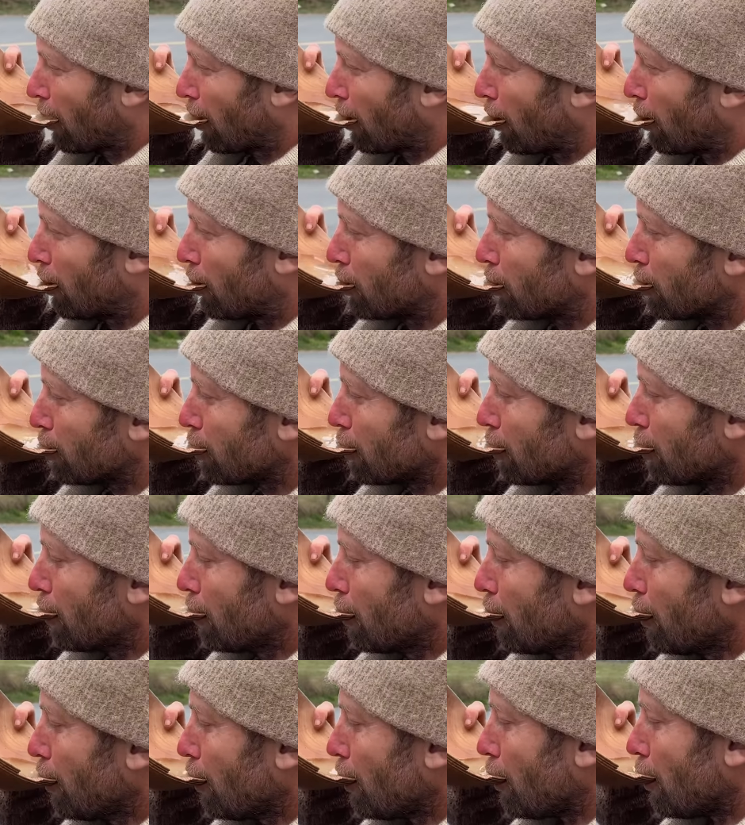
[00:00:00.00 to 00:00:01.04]

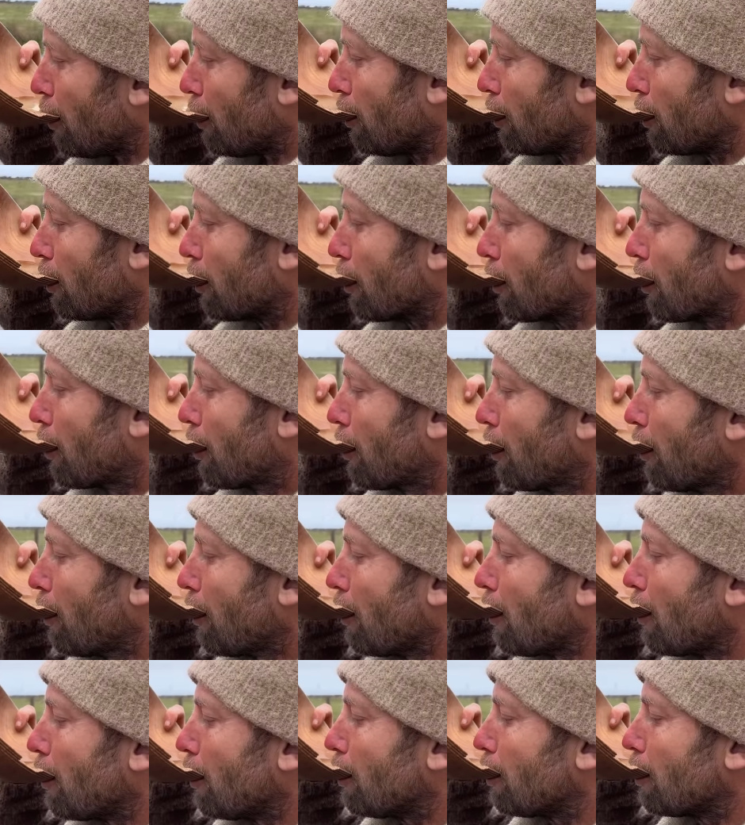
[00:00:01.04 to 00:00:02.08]

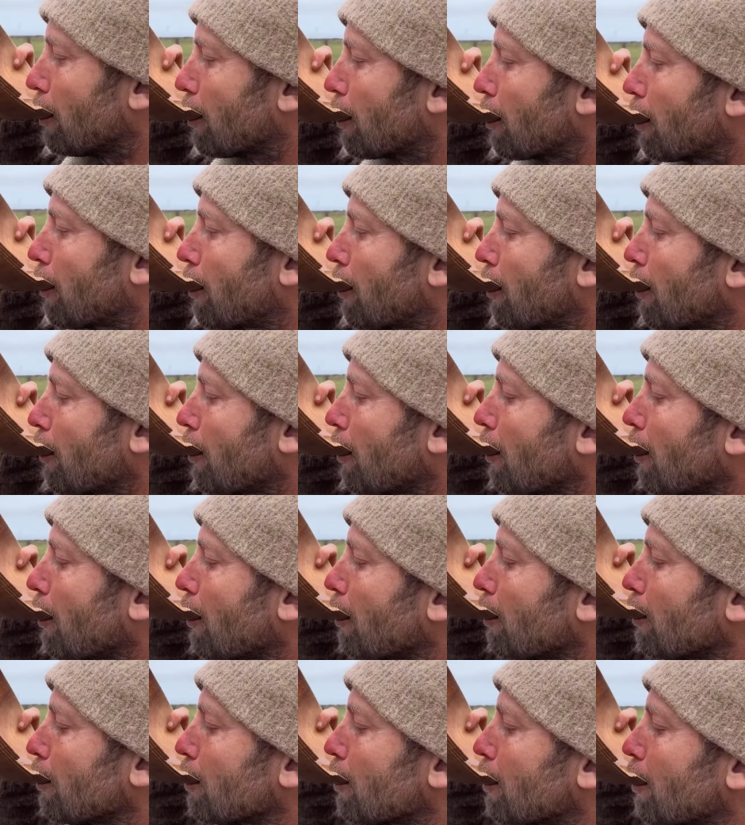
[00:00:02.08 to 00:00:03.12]

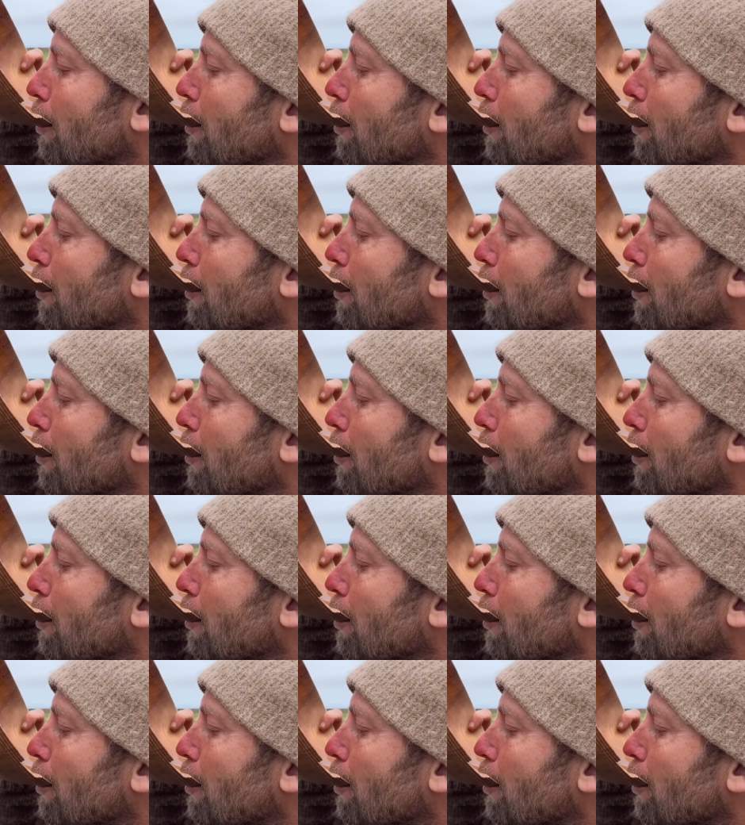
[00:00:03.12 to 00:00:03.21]
Nothing is said.